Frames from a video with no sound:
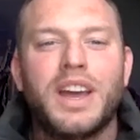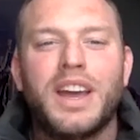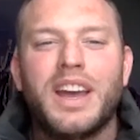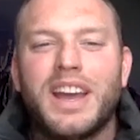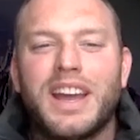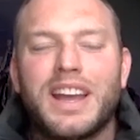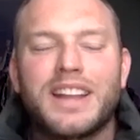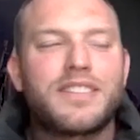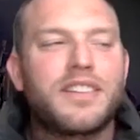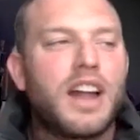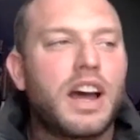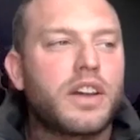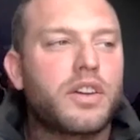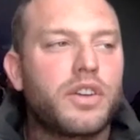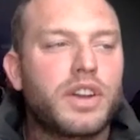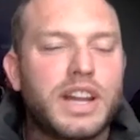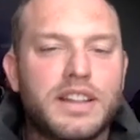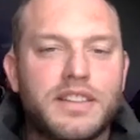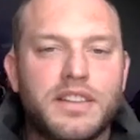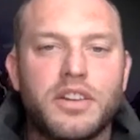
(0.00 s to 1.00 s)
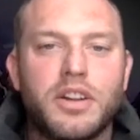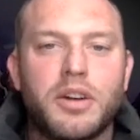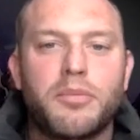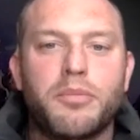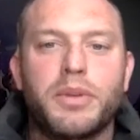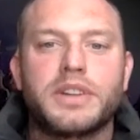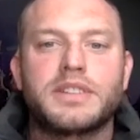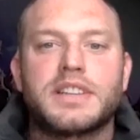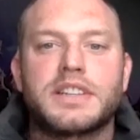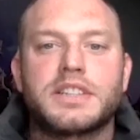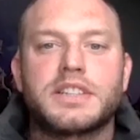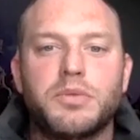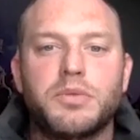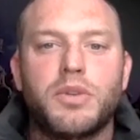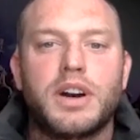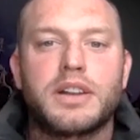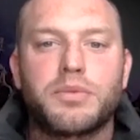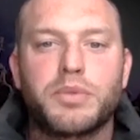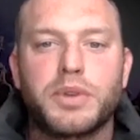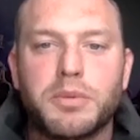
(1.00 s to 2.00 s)
It's not going to get the numbers that you
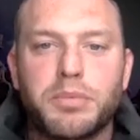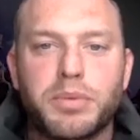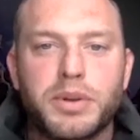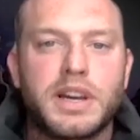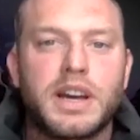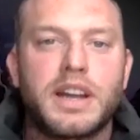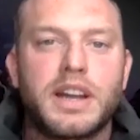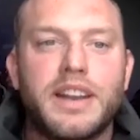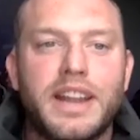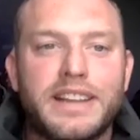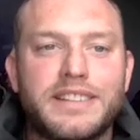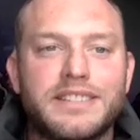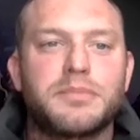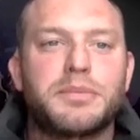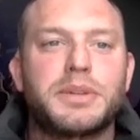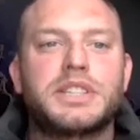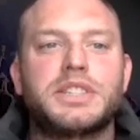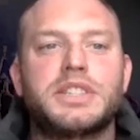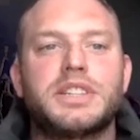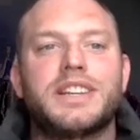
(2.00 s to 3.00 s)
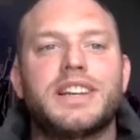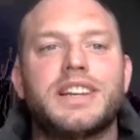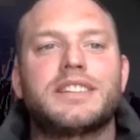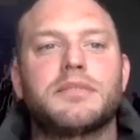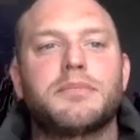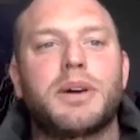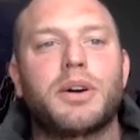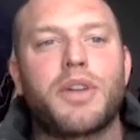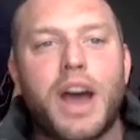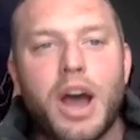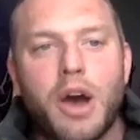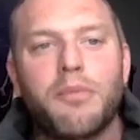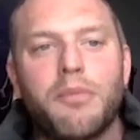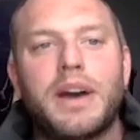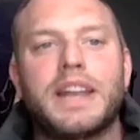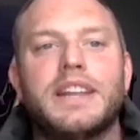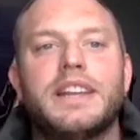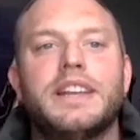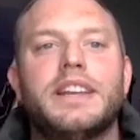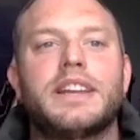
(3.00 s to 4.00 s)
want. When you put on an exhibition, it's about how
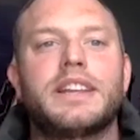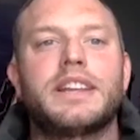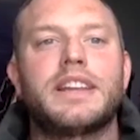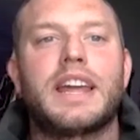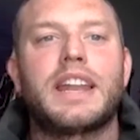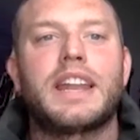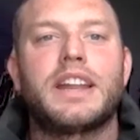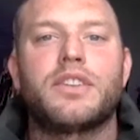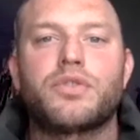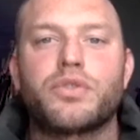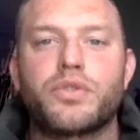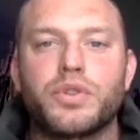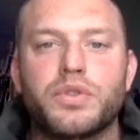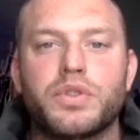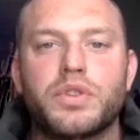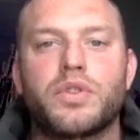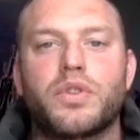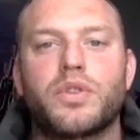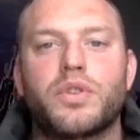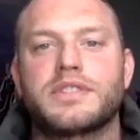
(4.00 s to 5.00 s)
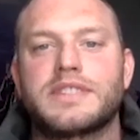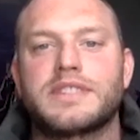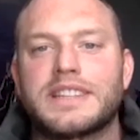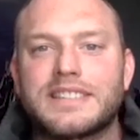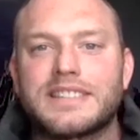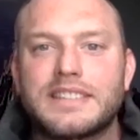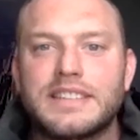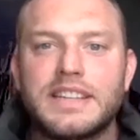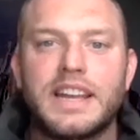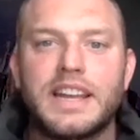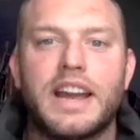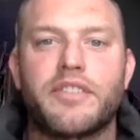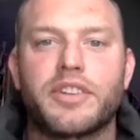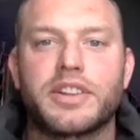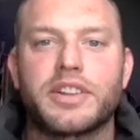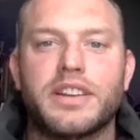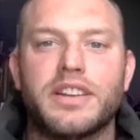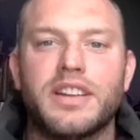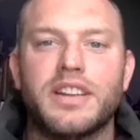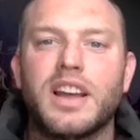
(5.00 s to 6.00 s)
many you can get in through the doors that see
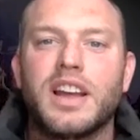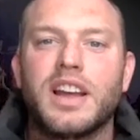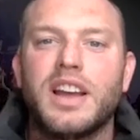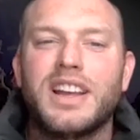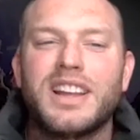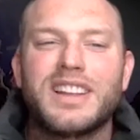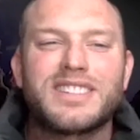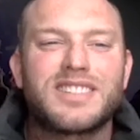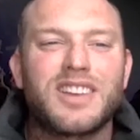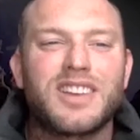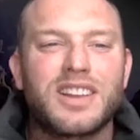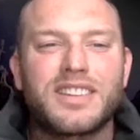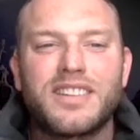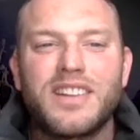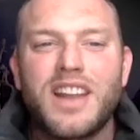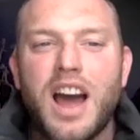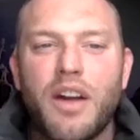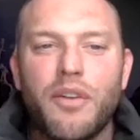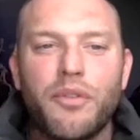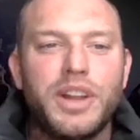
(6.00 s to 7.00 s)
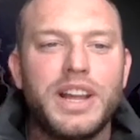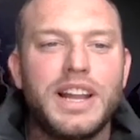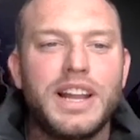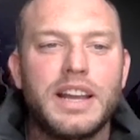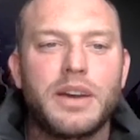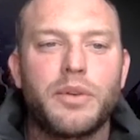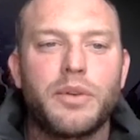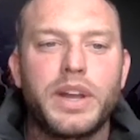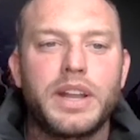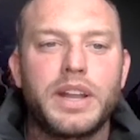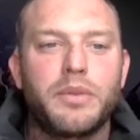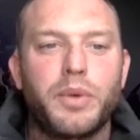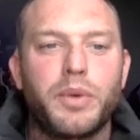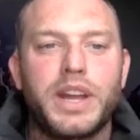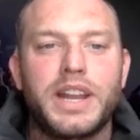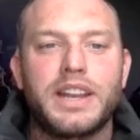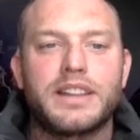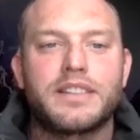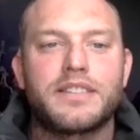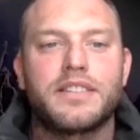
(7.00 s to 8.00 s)
everything. So it's not really a
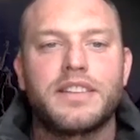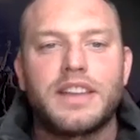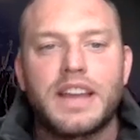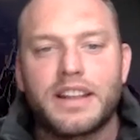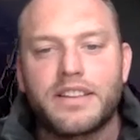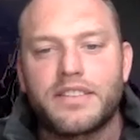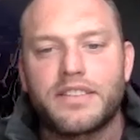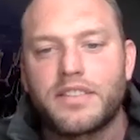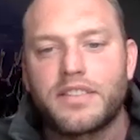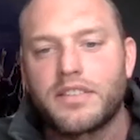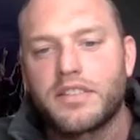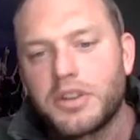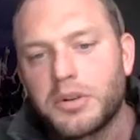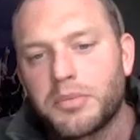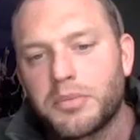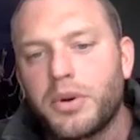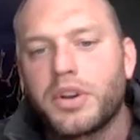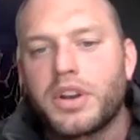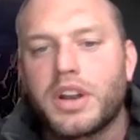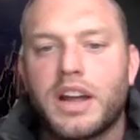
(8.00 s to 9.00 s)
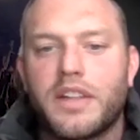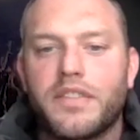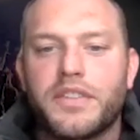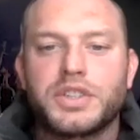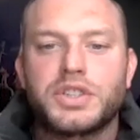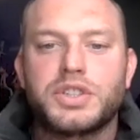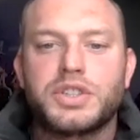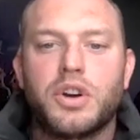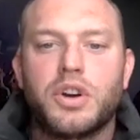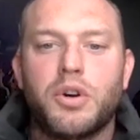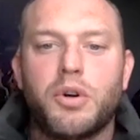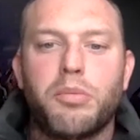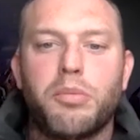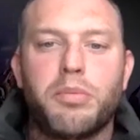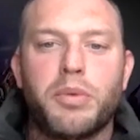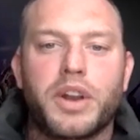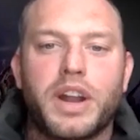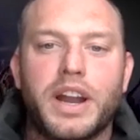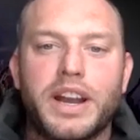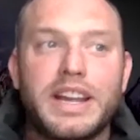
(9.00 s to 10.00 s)
win-win. It's, yes, you're putting on the show,
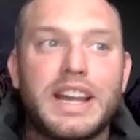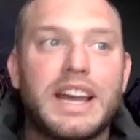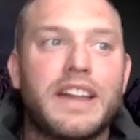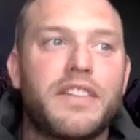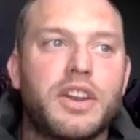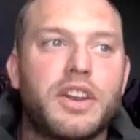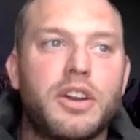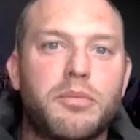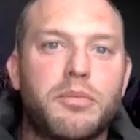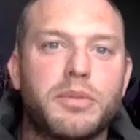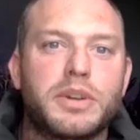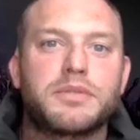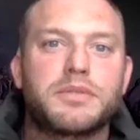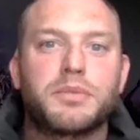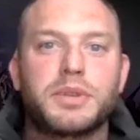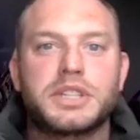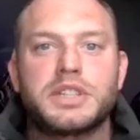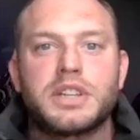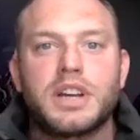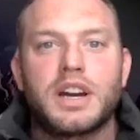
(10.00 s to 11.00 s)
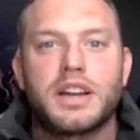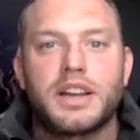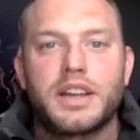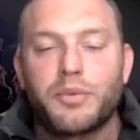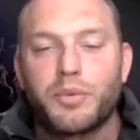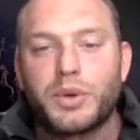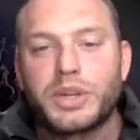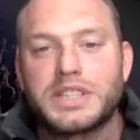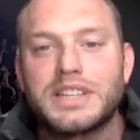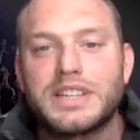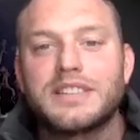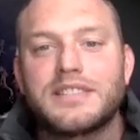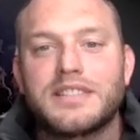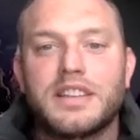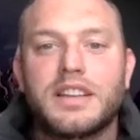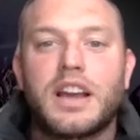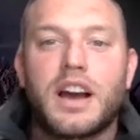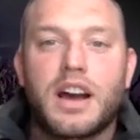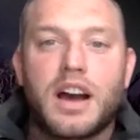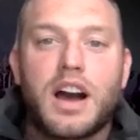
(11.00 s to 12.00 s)
but are you getting the numbers, which is
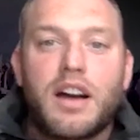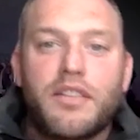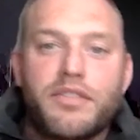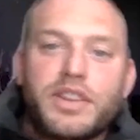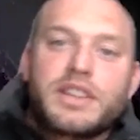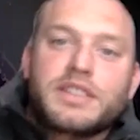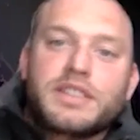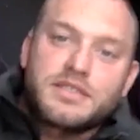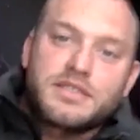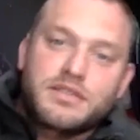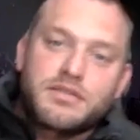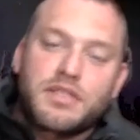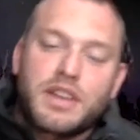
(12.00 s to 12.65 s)
the obvious